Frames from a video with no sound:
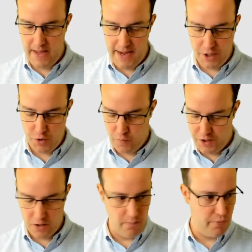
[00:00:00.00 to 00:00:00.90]
Edge,
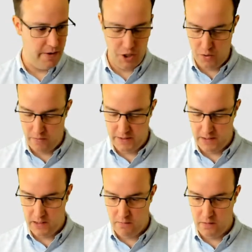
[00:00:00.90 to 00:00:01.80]
which I'm pretty sure is
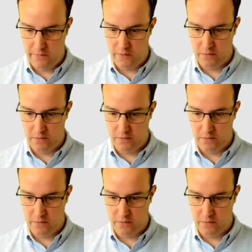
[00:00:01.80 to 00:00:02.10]
going to go on the